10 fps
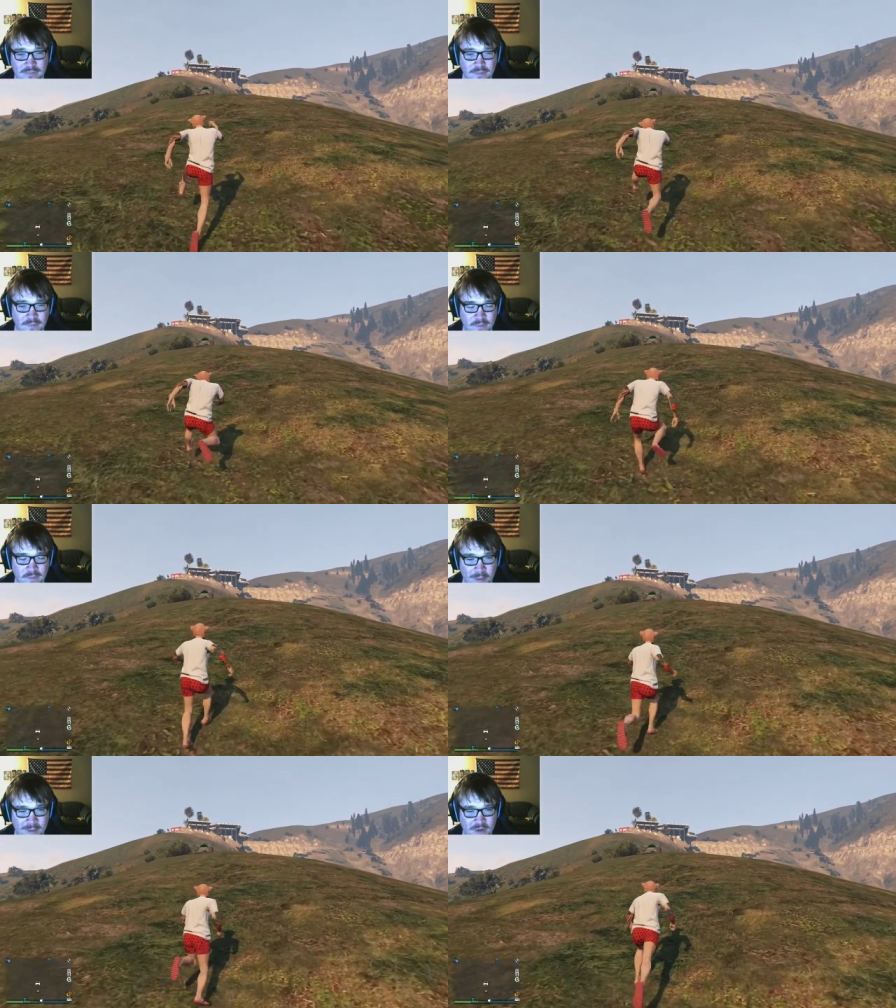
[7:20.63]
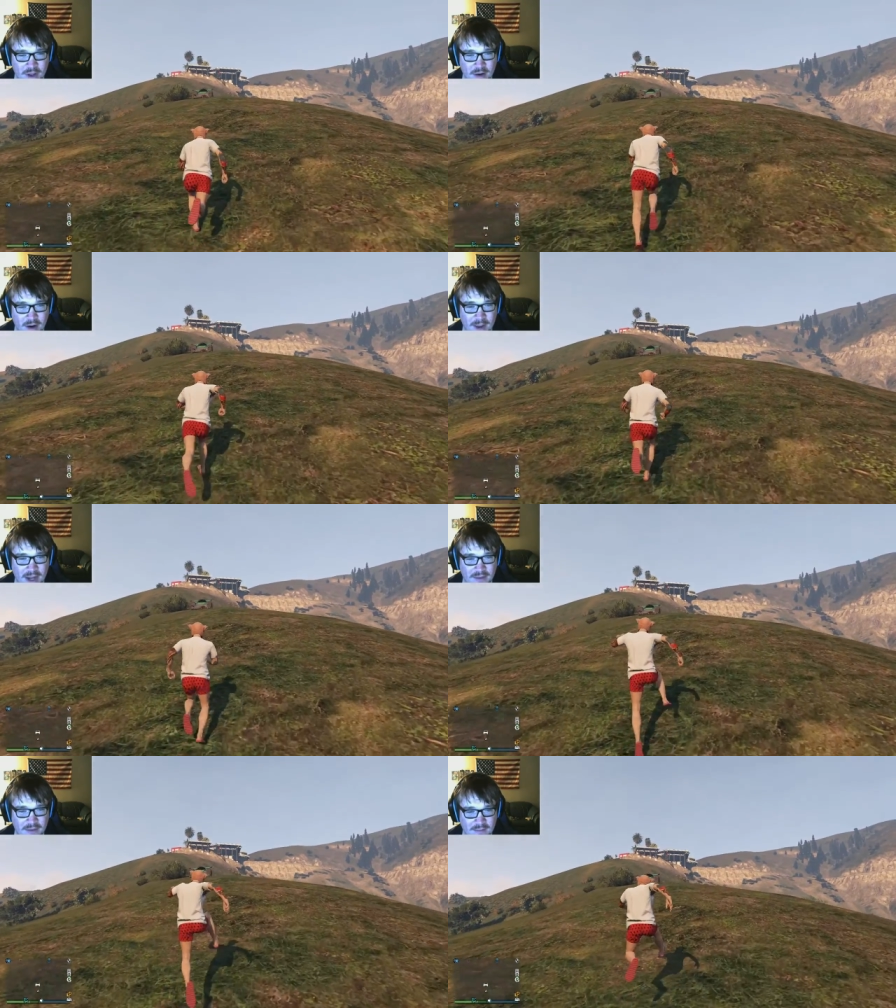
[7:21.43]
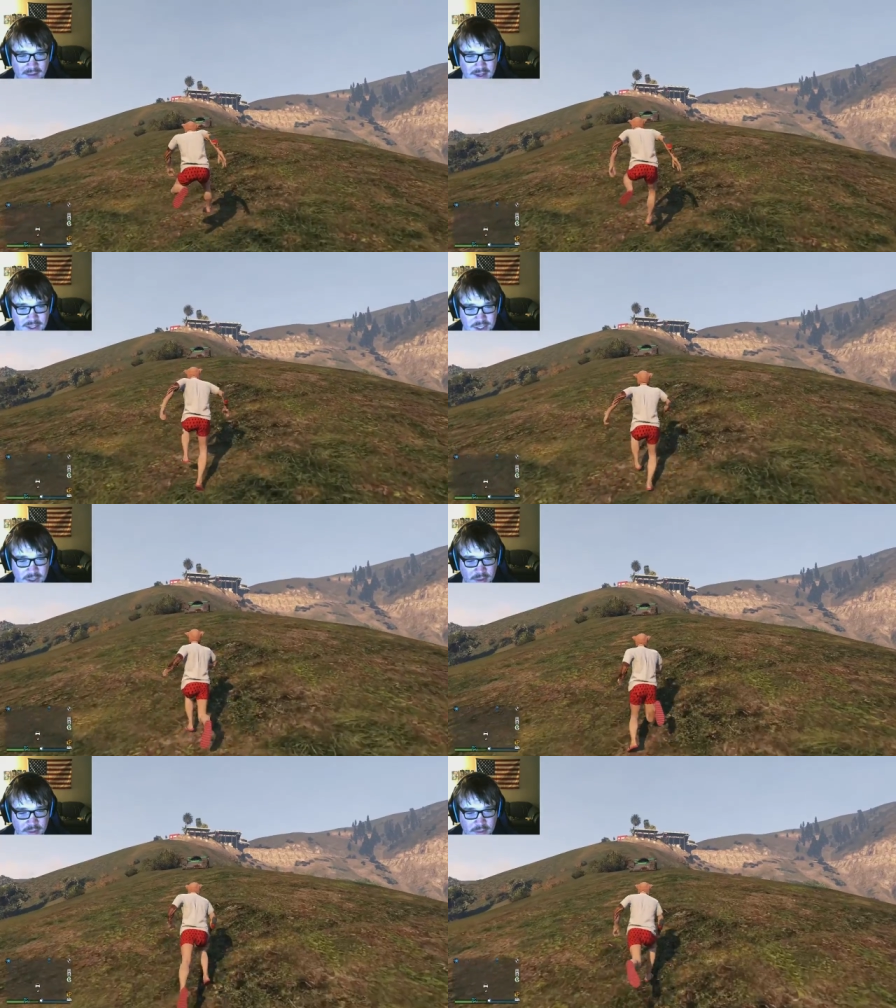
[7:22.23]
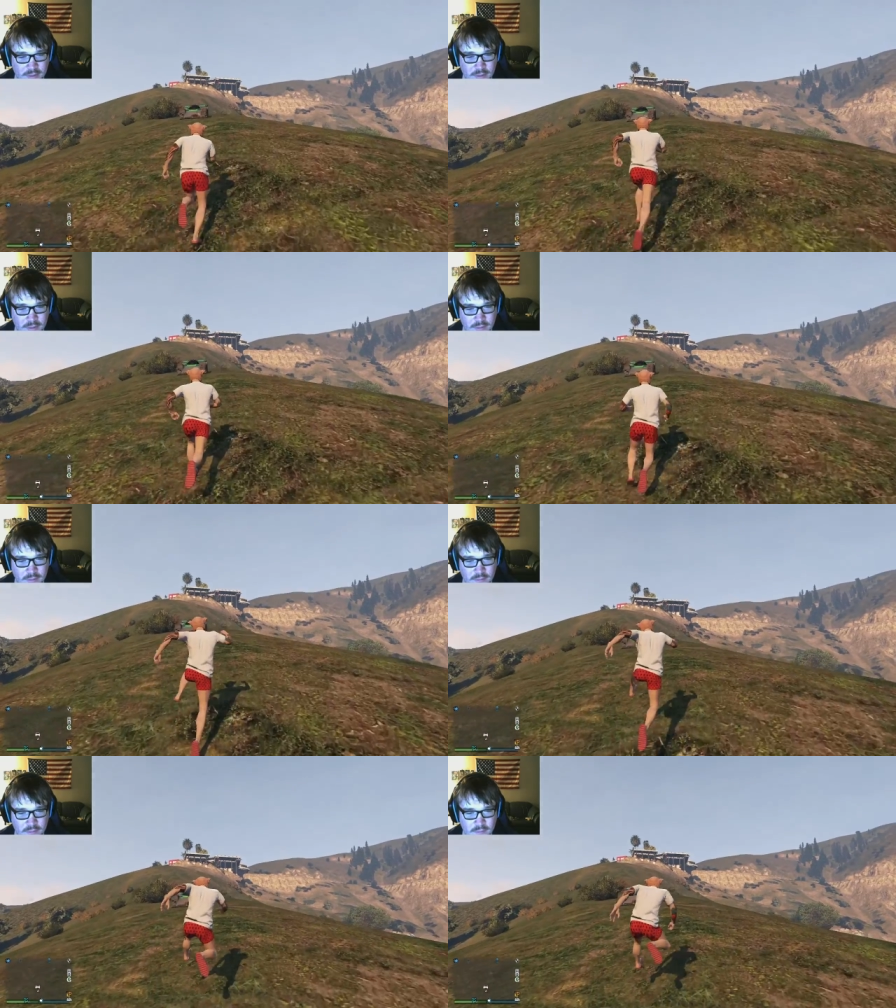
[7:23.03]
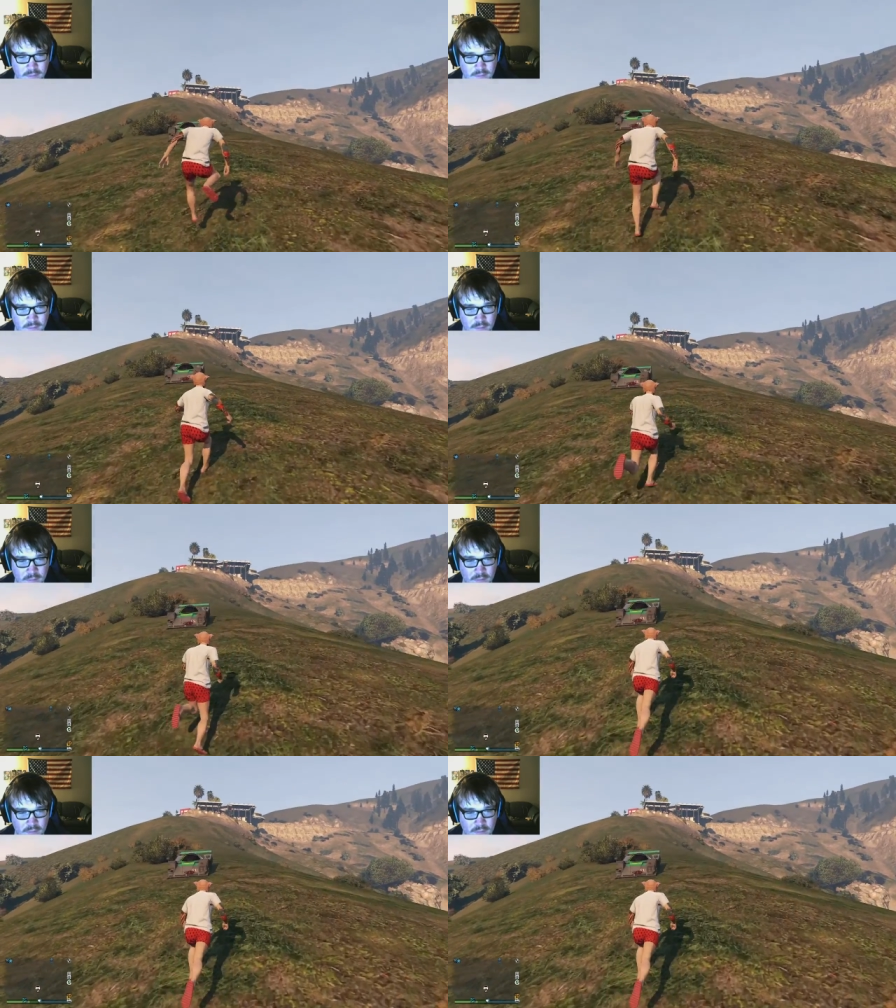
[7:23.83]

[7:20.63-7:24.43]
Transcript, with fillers: Put my fucking car back in the garage. Yeah, it's pretty sick.